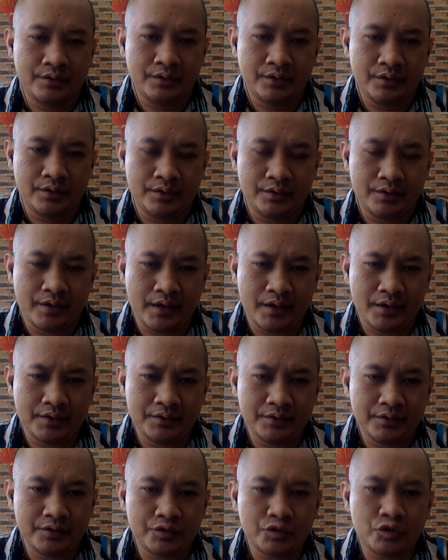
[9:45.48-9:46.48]
then
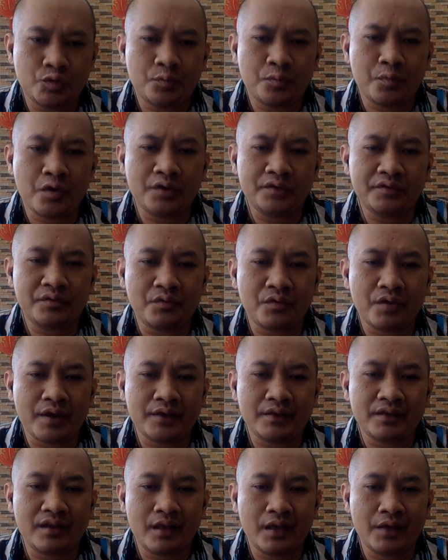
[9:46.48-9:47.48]
support the
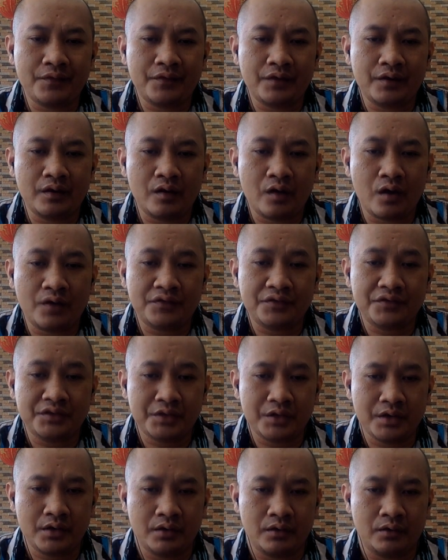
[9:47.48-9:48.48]
right level of
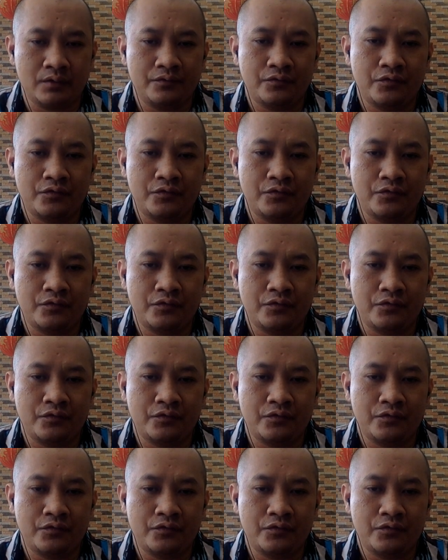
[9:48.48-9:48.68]
sale,